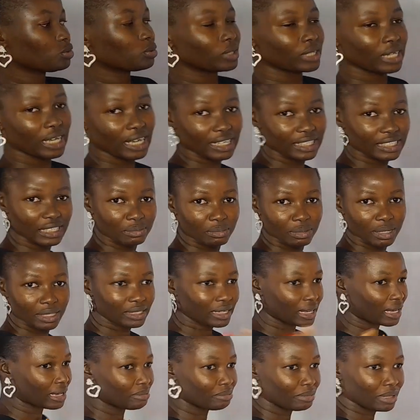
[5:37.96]
what
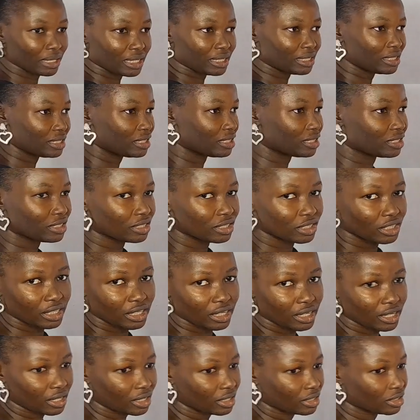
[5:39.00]
estimates I made.
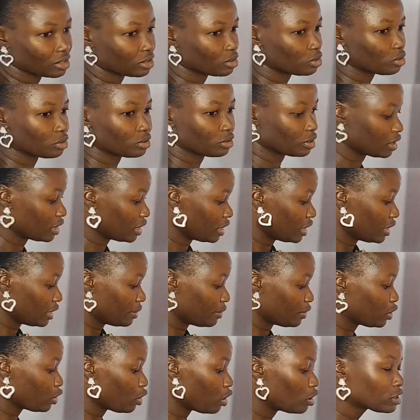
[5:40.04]
Yeah. So
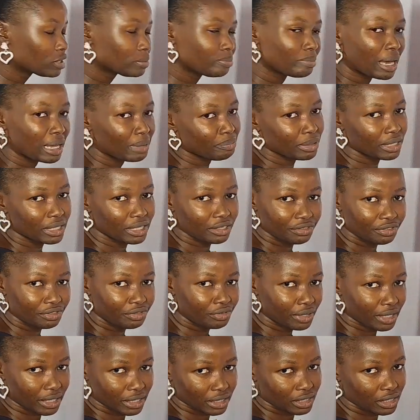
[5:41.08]
yours might be
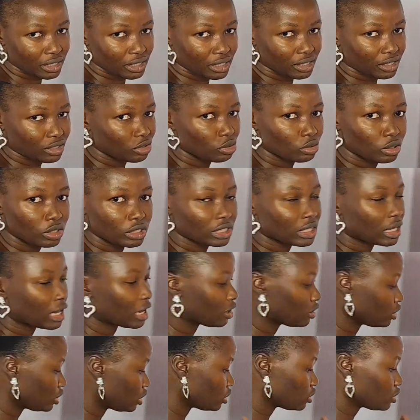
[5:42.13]
different. It
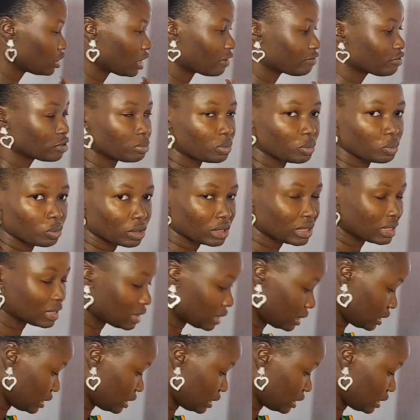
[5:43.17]
doesn't have to be what the